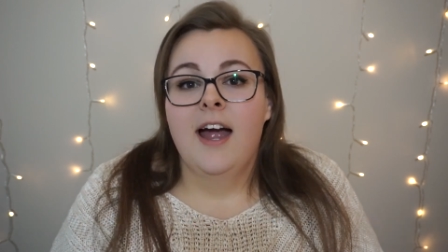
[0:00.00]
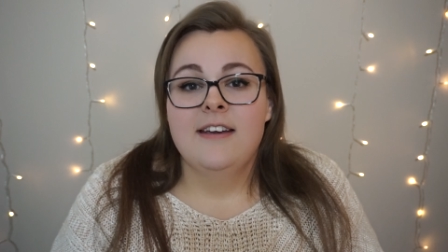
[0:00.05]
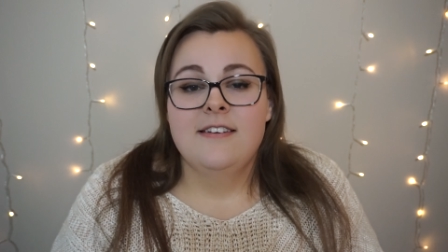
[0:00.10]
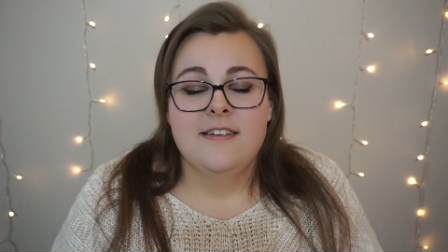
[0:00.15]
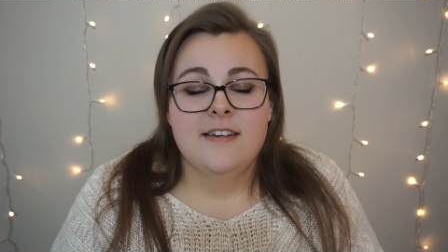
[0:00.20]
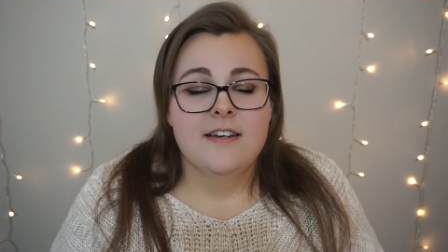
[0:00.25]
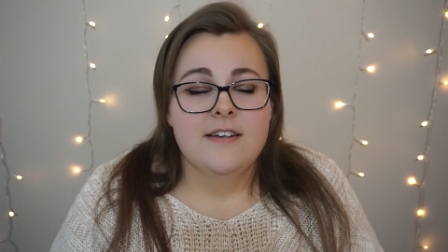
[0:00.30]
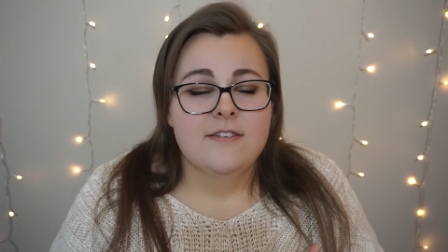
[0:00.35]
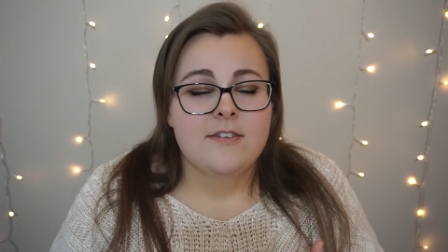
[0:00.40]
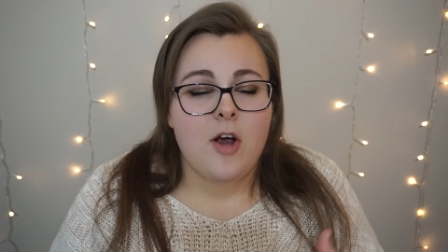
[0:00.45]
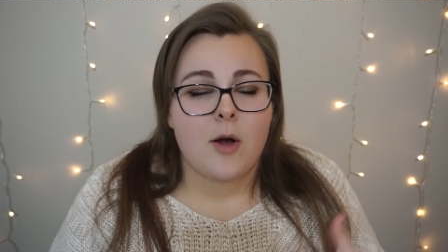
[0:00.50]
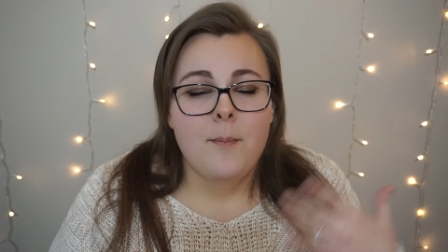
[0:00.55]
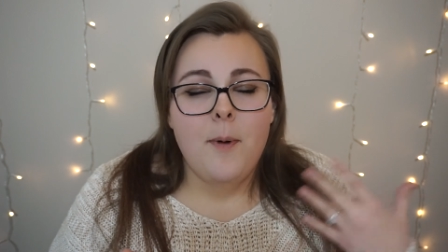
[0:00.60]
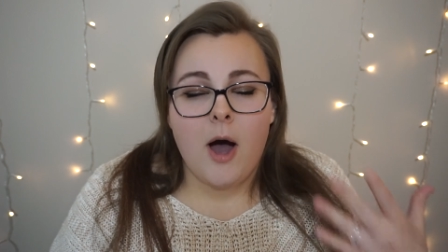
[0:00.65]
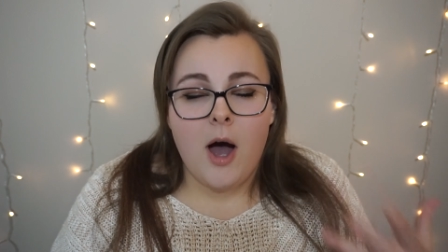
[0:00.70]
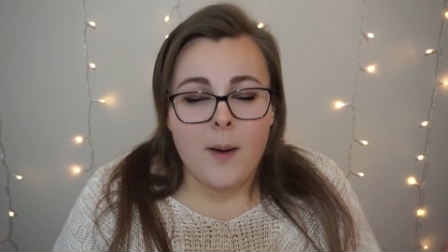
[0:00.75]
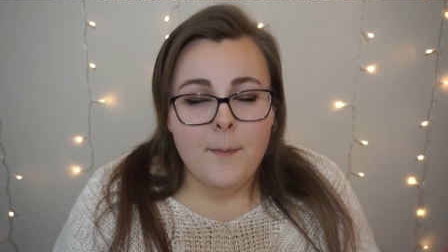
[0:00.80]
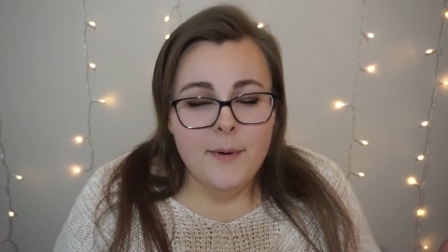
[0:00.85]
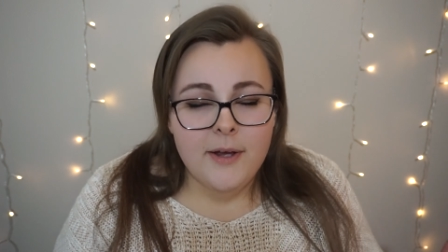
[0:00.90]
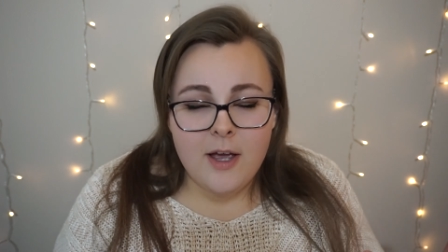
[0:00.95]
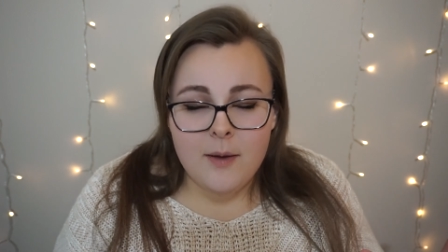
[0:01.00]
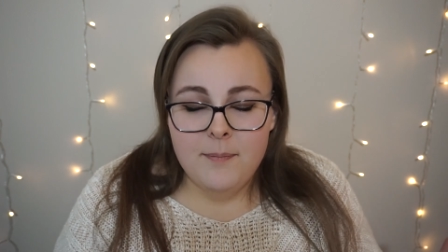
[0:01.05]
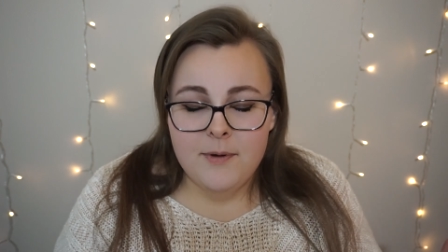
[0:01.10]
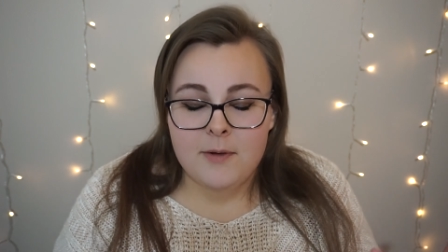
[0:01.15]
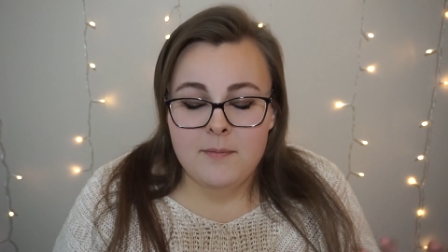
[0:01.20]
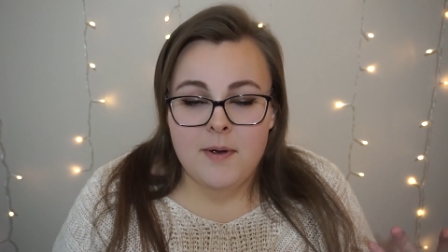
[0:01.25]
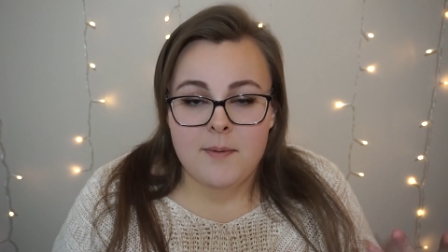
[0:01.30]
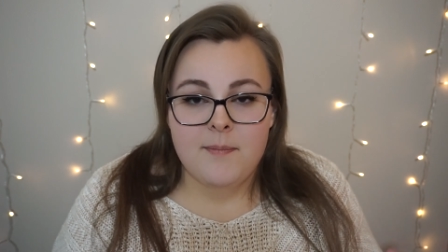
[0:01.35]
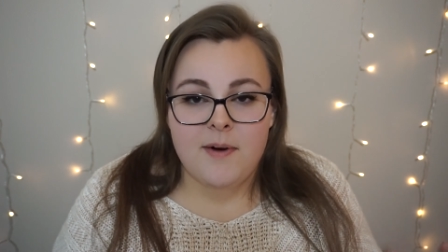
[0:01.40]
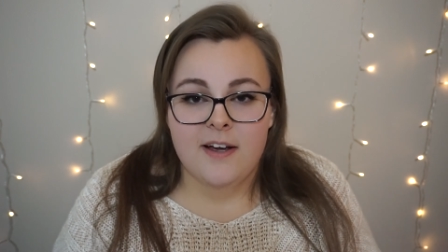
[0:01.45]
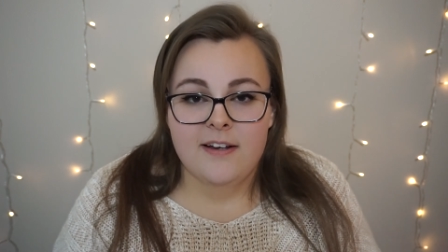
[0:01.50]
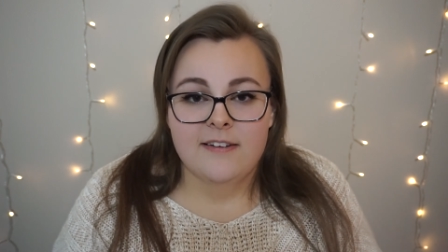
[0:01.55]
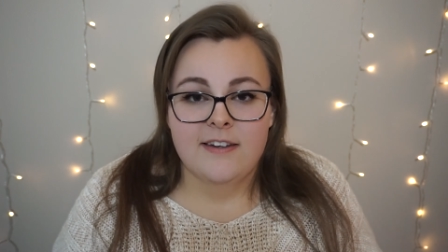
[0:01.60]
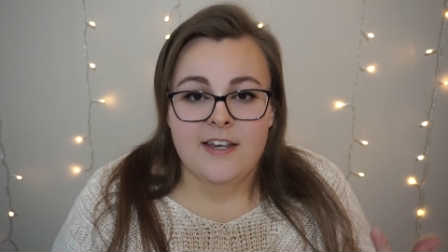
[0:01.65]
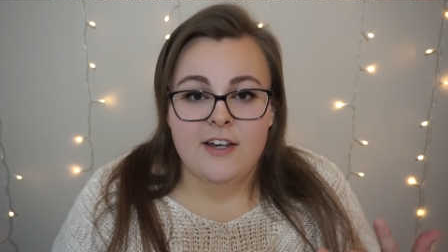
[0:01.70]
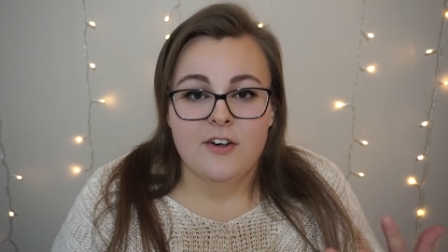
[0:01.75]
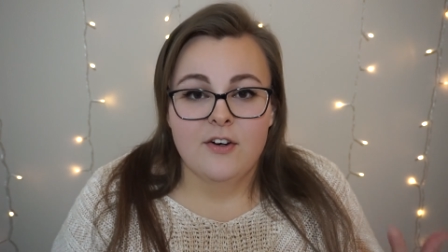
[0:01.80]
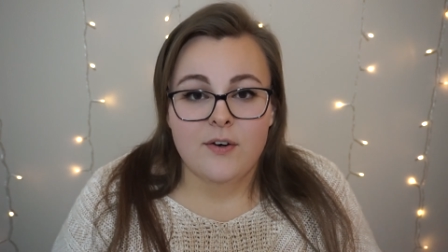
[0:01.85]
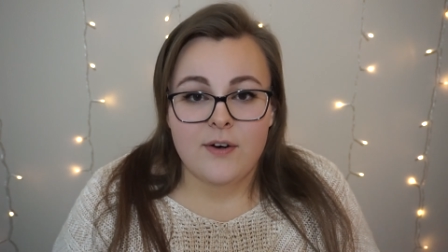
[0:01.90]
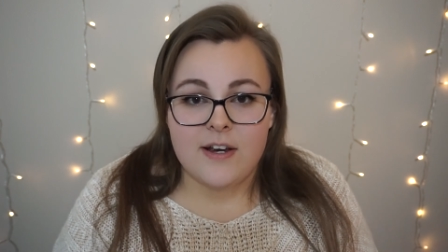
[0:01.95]
ideas are popping up in my mind
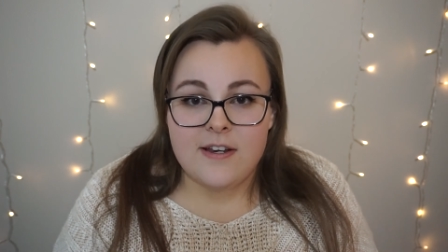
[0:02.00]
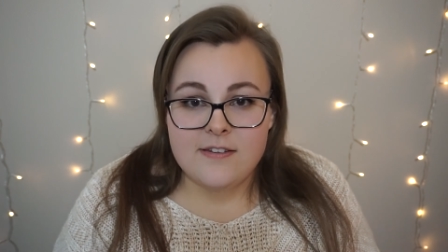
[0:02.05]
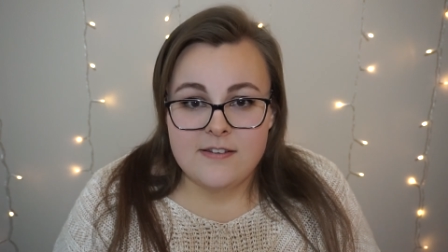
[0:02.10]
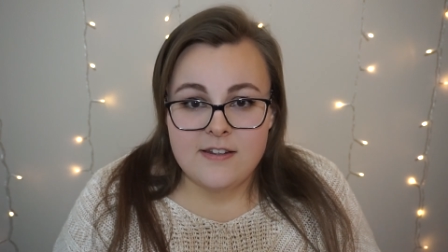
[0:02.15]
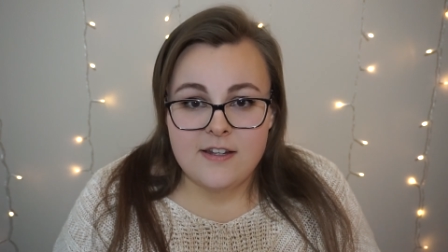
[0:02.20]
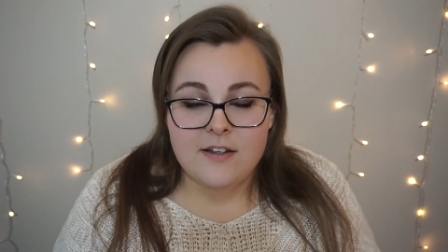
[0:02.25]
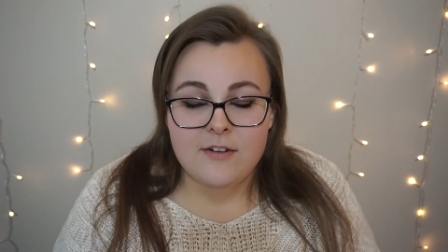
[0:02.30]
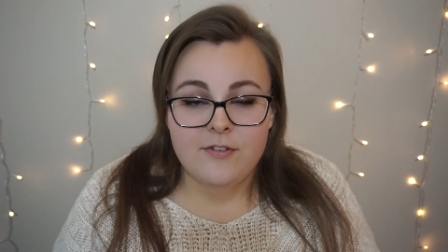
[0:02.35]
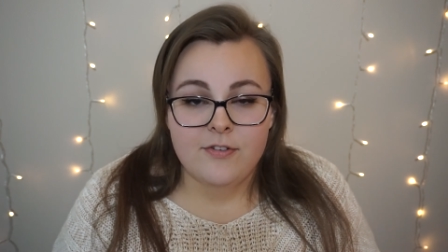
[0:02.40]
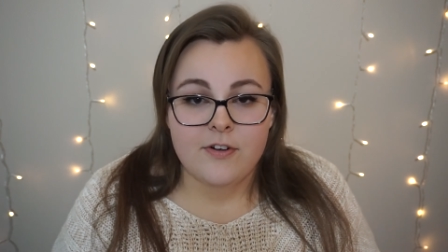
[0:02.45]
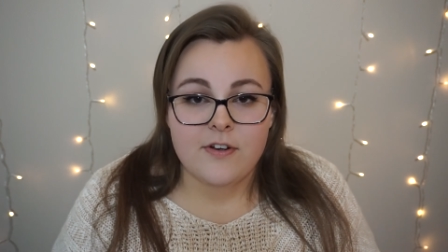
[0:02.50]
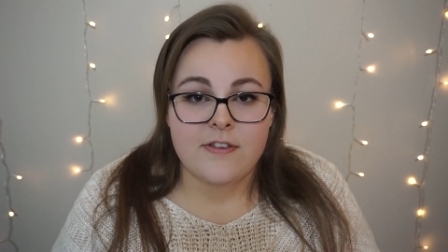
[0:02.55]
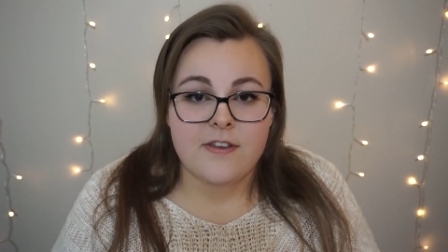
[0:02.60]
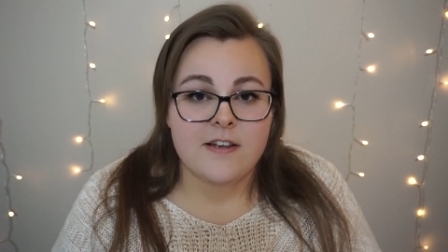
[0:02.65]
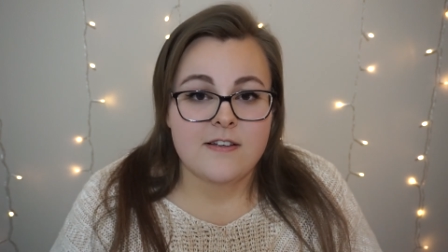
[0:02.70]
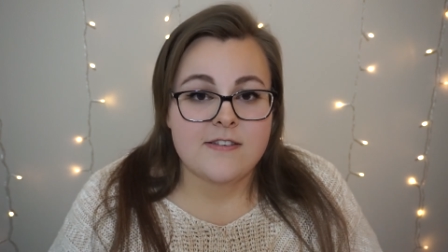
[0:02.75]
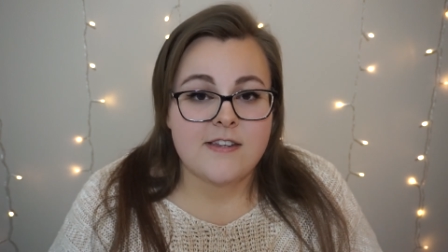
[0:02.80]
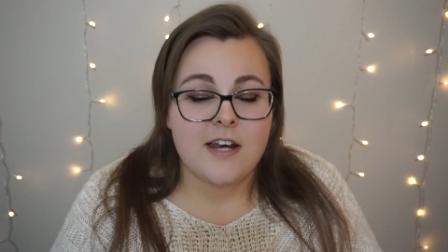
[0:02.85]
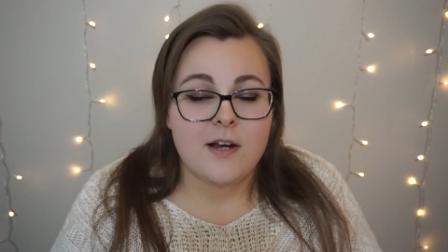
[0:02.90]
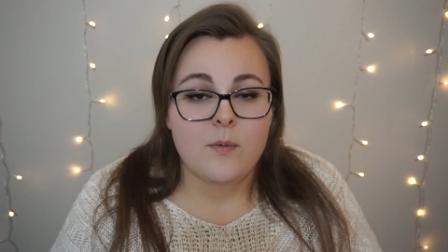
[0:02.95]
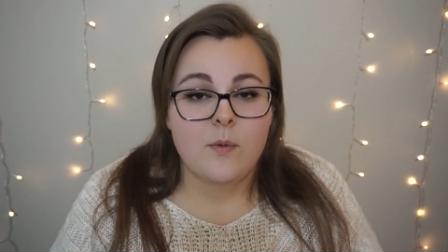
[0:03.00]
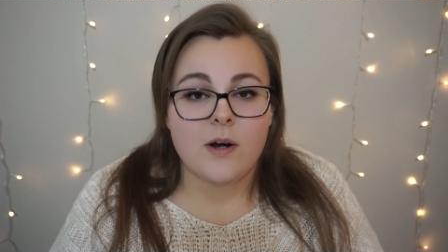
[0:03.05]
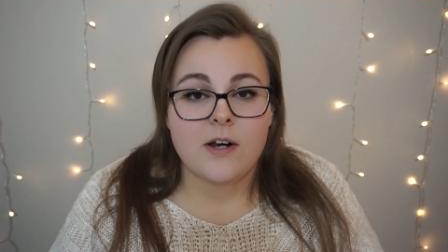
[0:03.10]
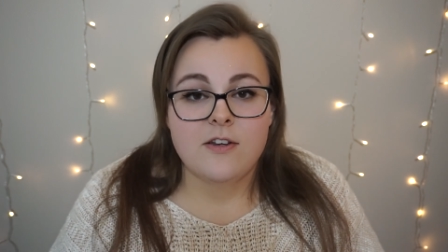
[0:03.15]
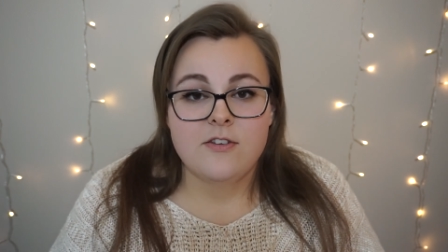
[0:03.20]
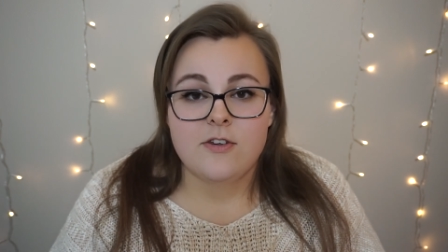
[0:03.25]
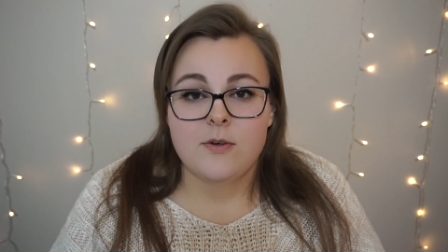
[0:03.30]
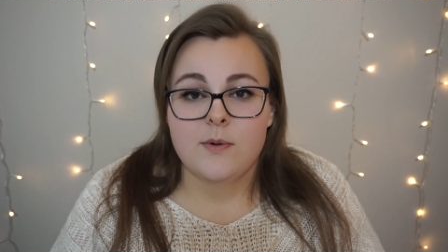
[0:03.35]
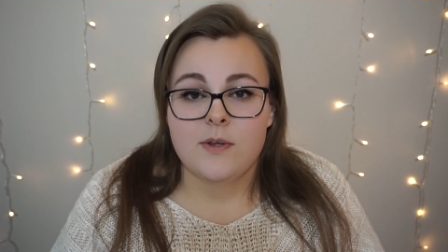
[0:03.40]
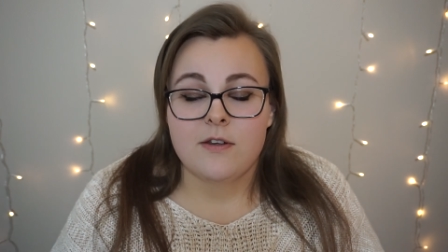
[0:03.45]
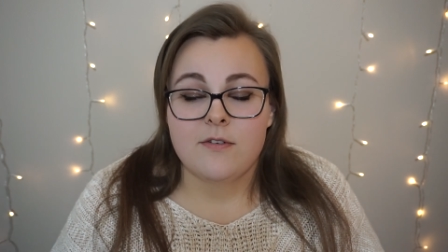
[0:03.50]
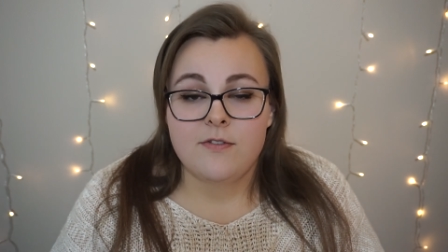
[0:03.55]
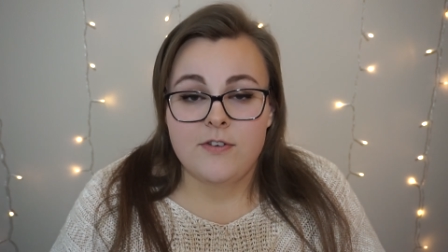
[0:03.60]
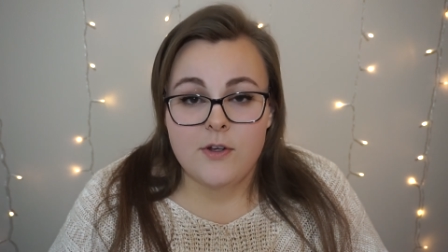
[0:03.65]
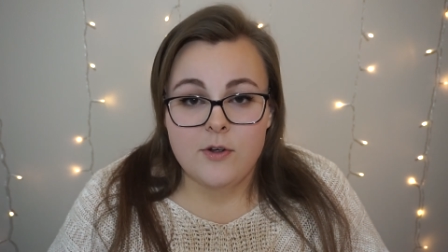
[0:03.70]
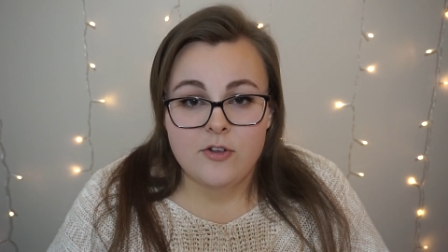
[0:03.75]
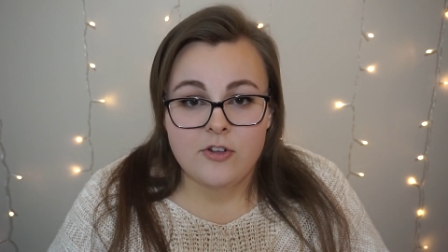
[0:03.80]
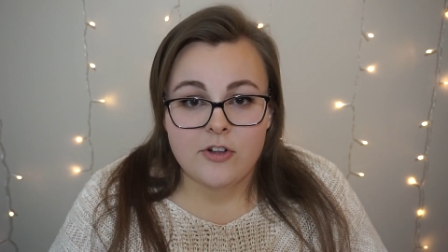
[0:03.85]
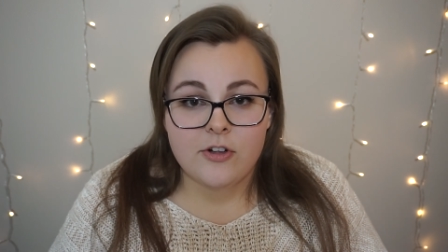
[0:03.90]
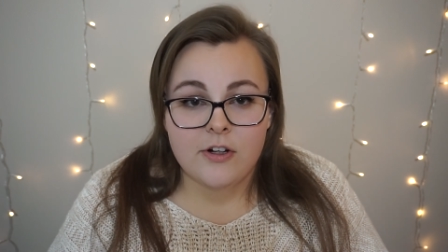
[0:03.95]
like crazy for things that I want to do in the
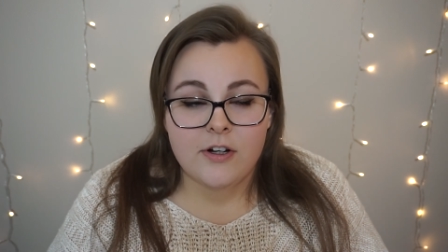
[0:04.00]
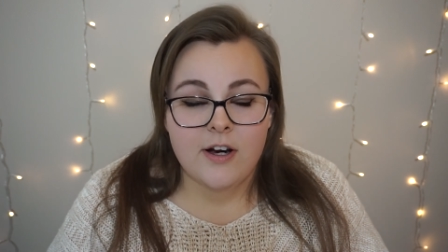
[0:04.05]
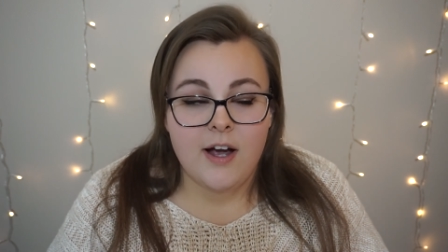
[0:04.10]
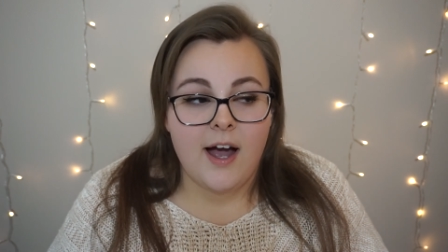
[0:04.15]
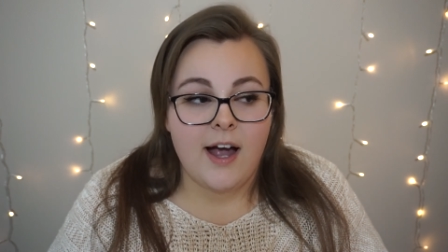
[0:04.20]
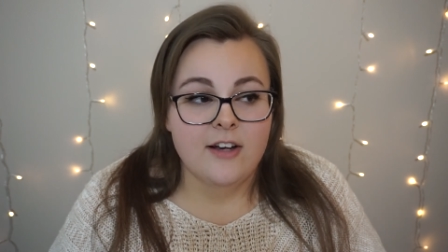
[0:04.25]
future.